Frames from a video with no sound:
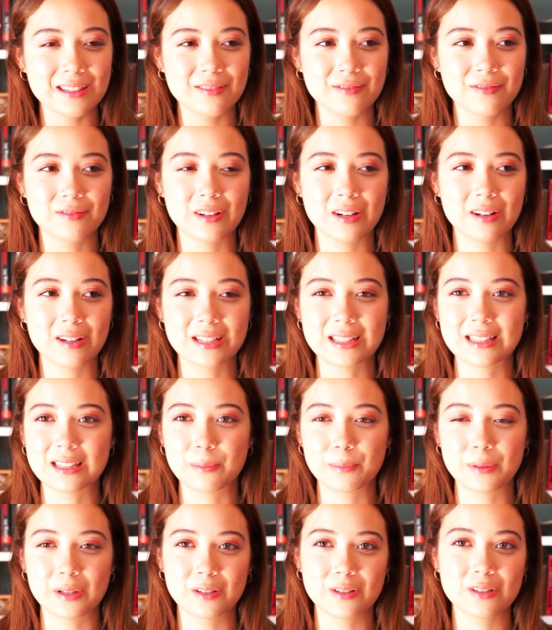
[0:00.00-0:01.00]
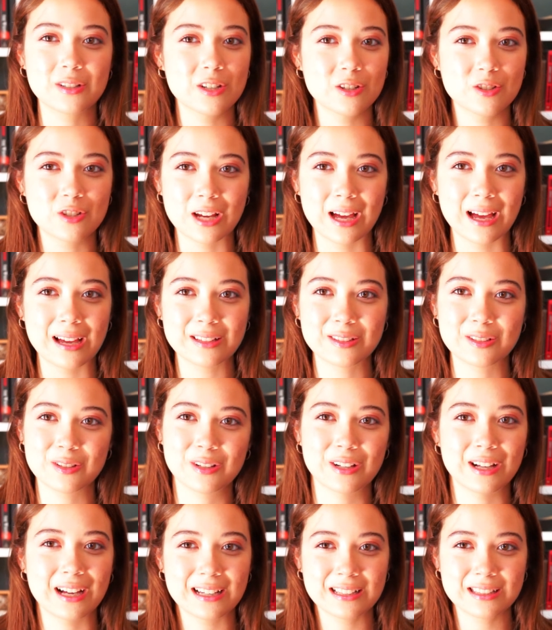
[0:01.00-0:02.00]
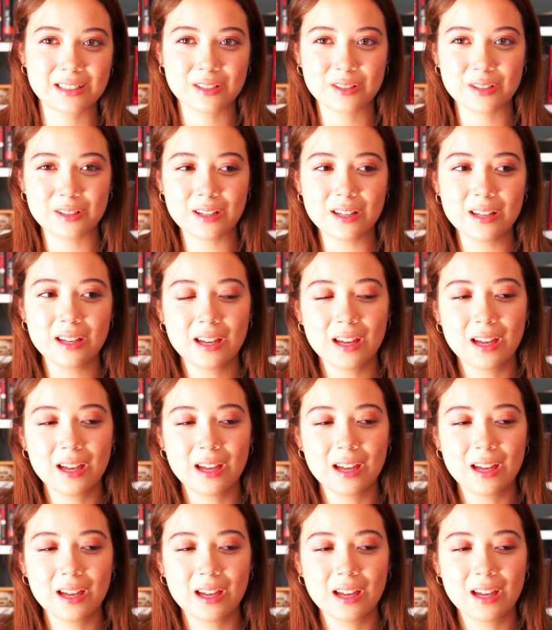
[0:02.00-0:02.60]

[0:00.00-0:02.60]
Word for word: very similar to jazz or classical,